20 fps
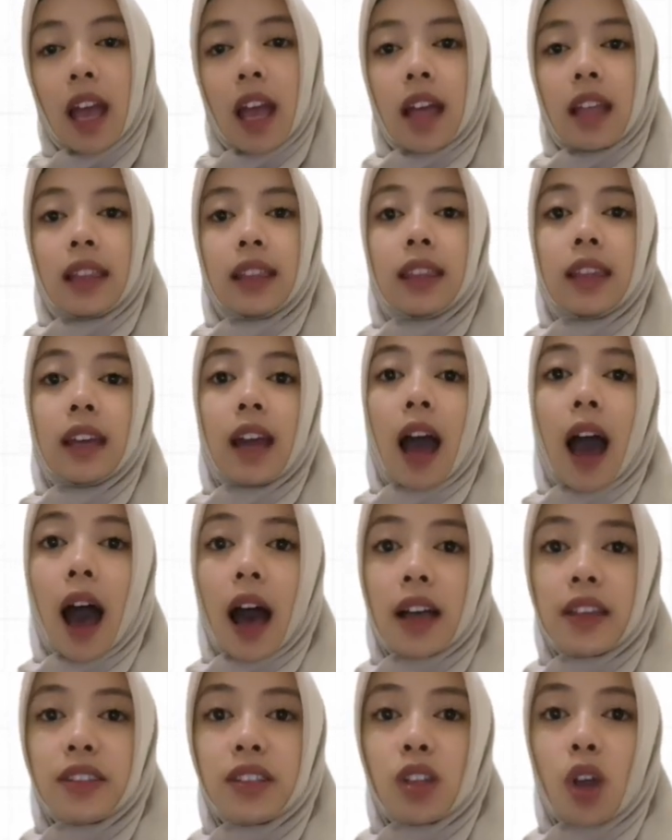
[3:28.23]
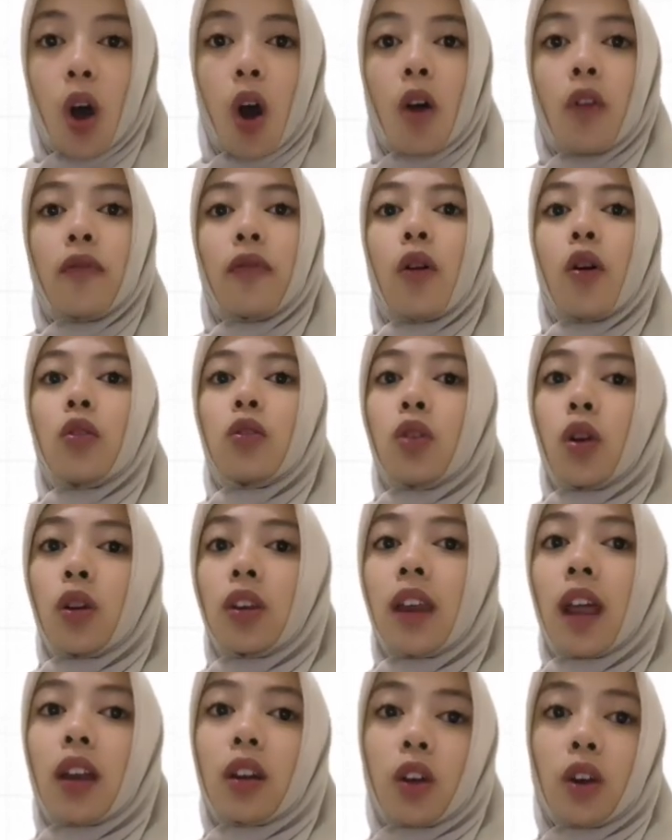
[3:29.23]
The use of
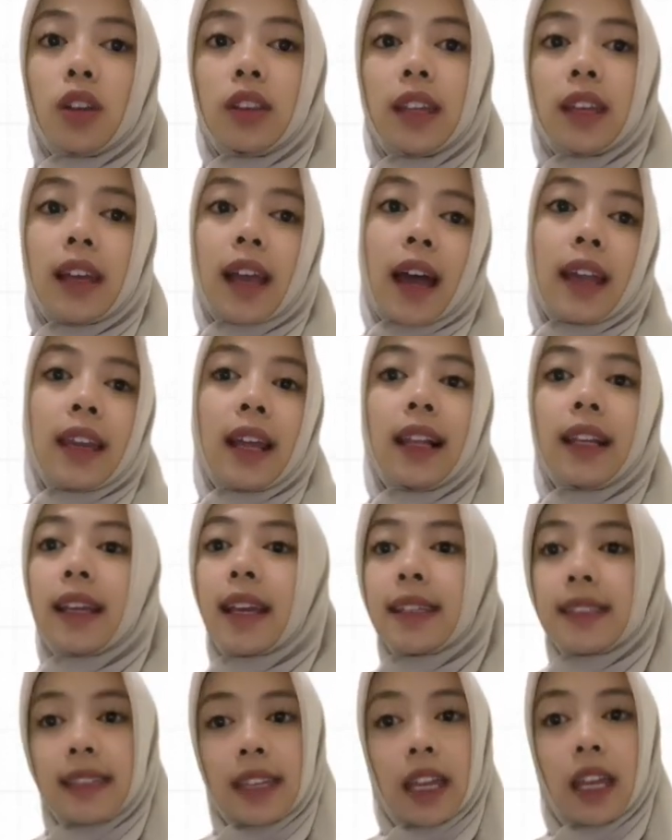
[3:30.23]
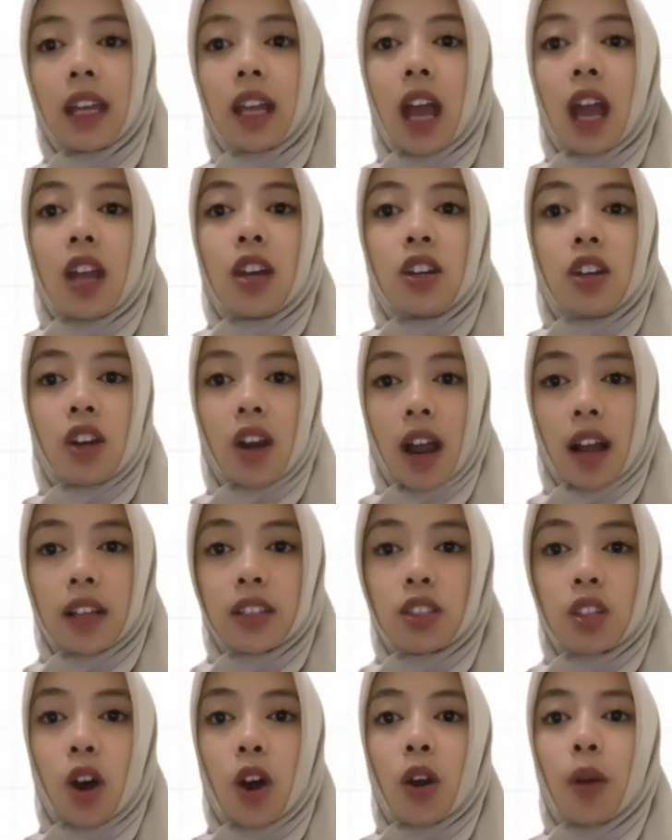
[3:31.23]
non-narcotic analgesic
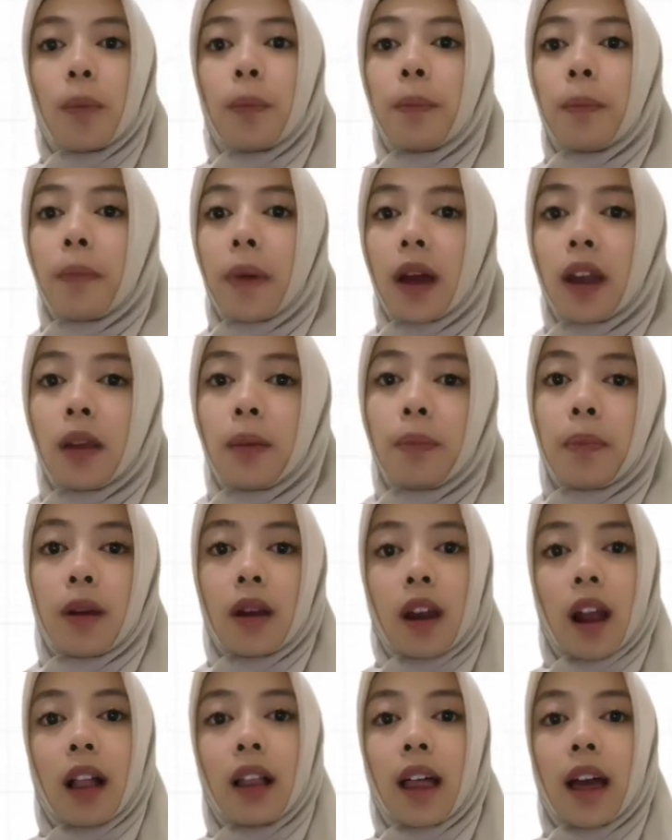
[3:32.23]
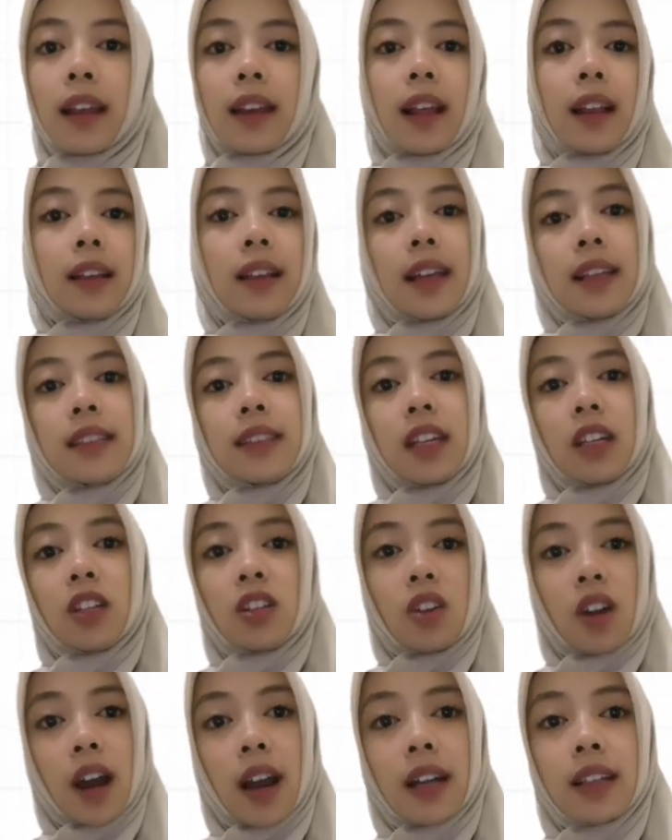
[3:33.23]
drugs or peripheral analgesic
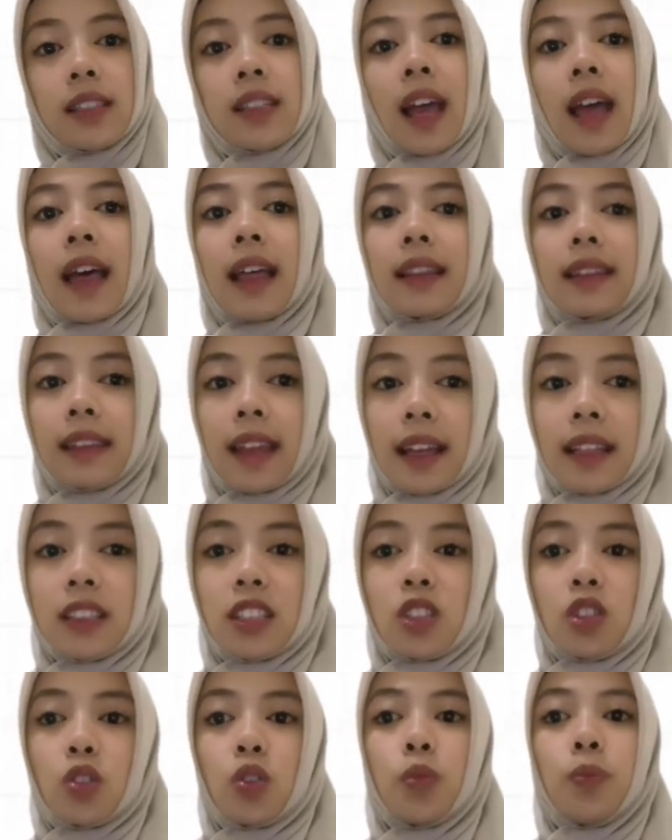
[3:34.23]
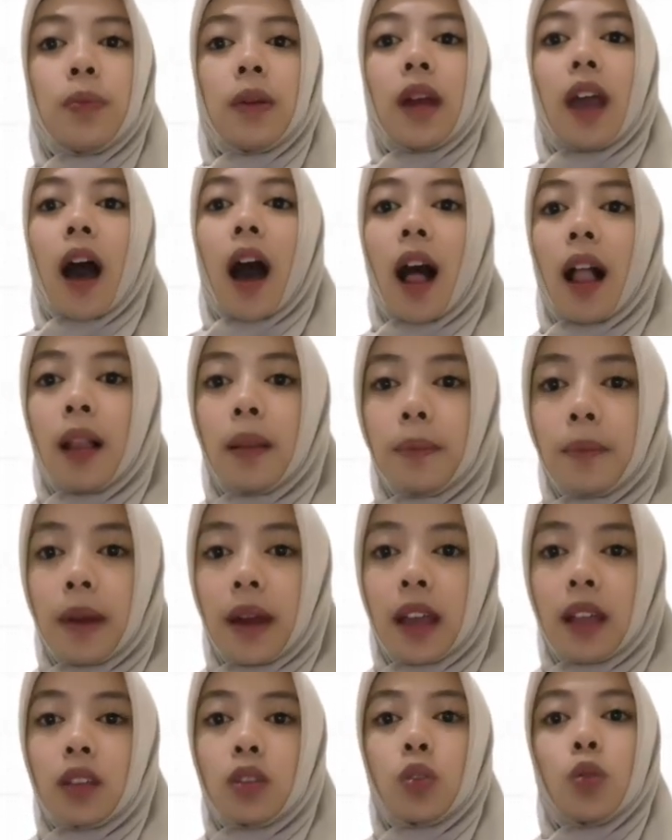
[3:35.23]
drugs tends to be
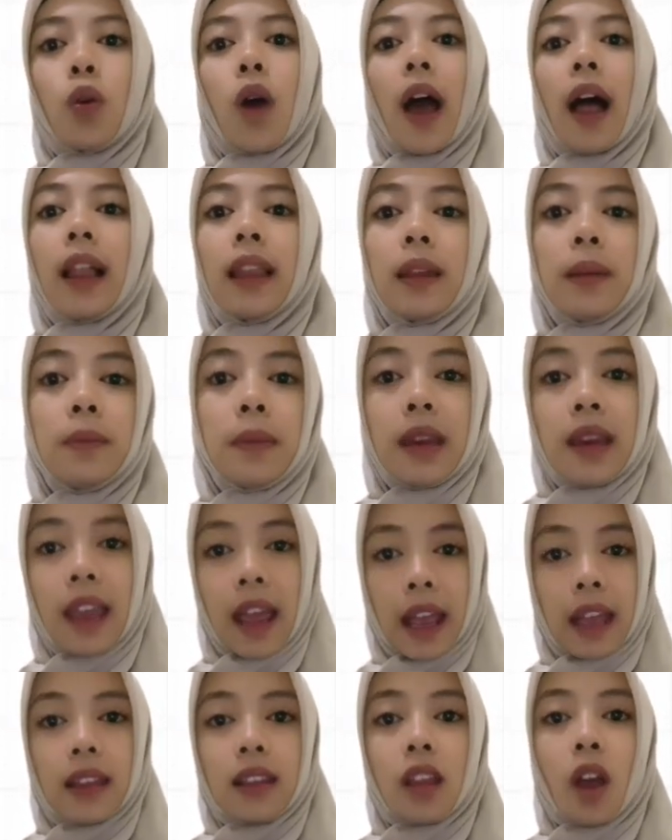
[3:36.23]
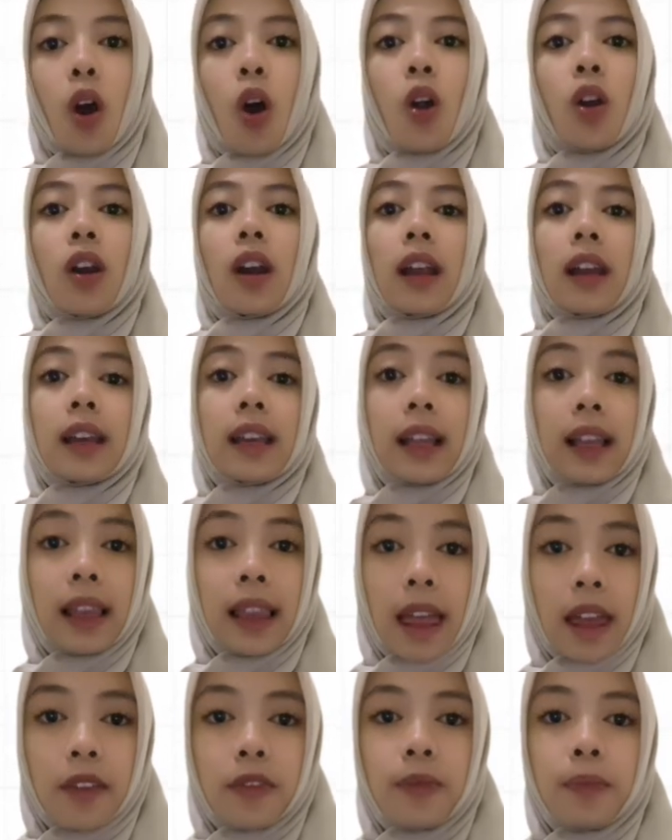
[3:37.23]
albeit to eliminate or
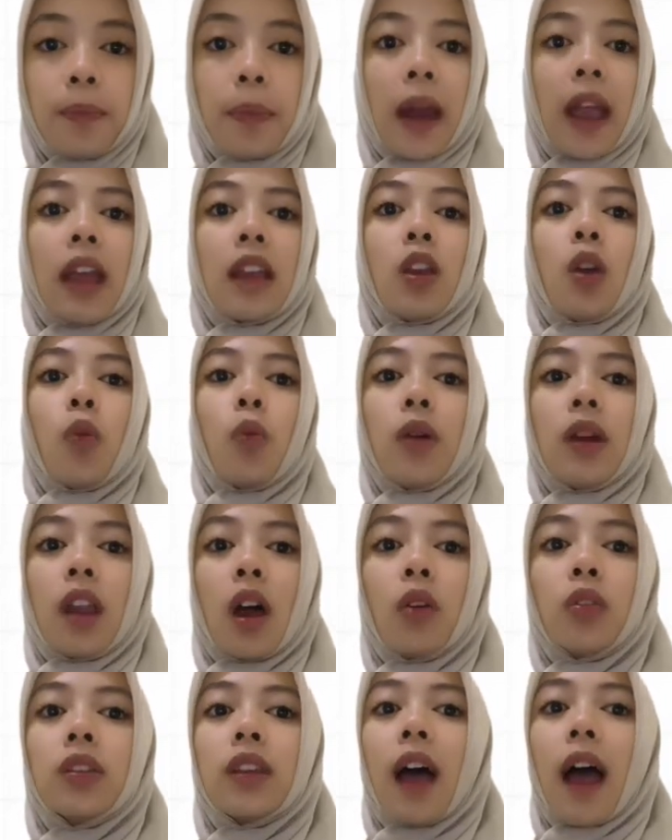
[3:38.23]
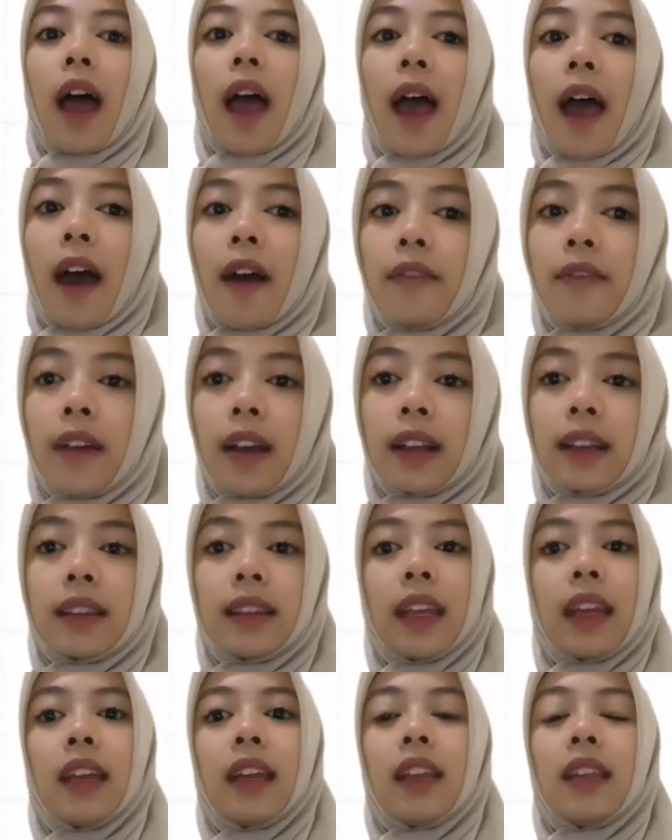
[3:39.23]
relieve pain without
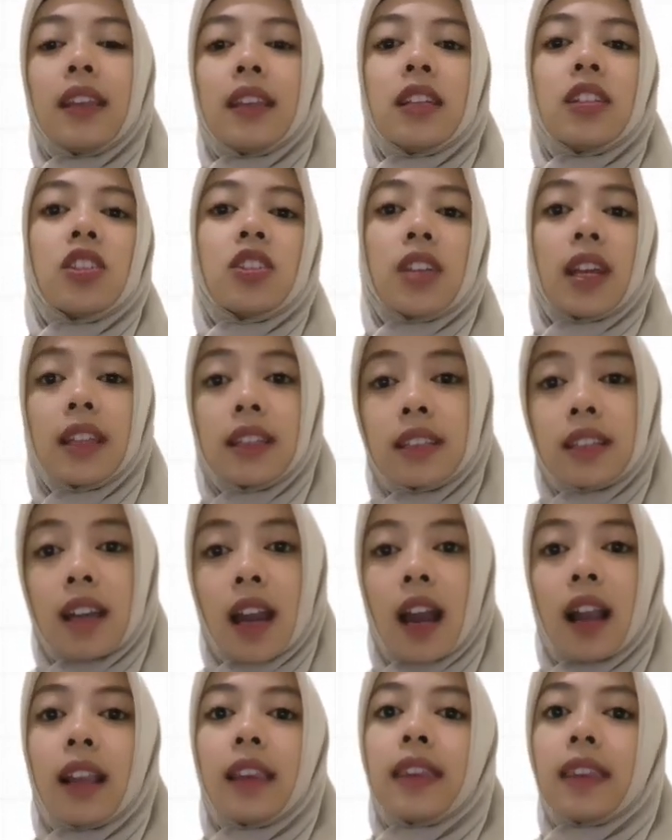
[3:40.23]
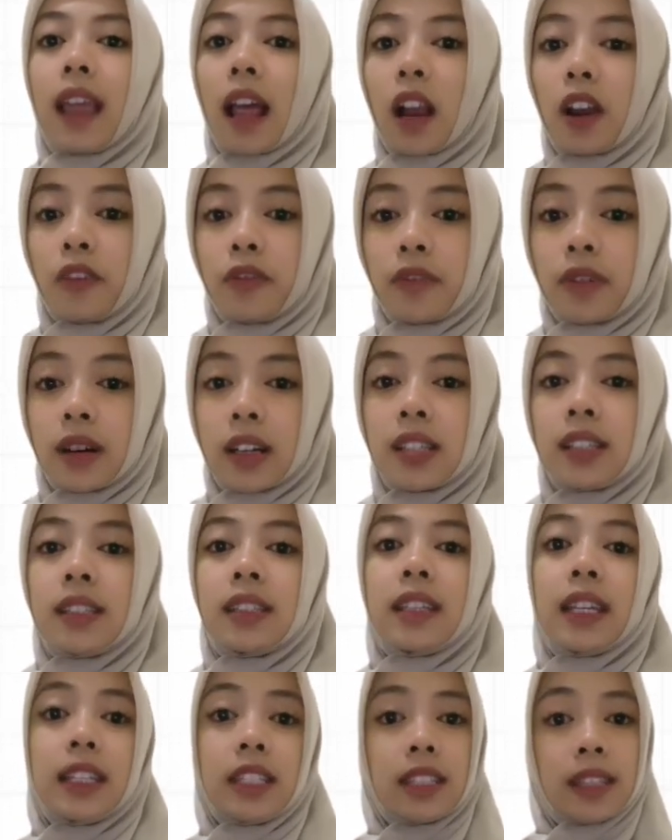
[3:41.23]
affecting the central nervous
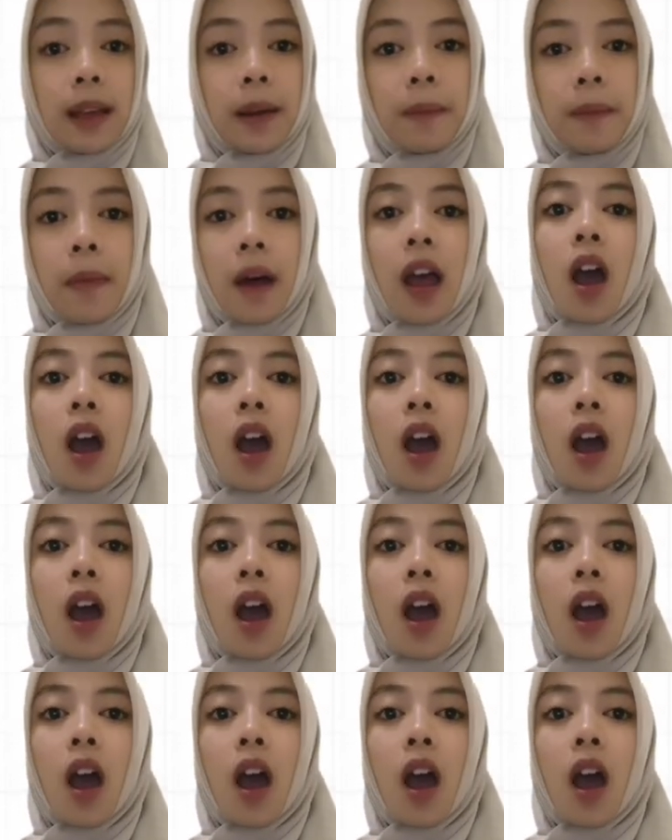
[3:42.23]
system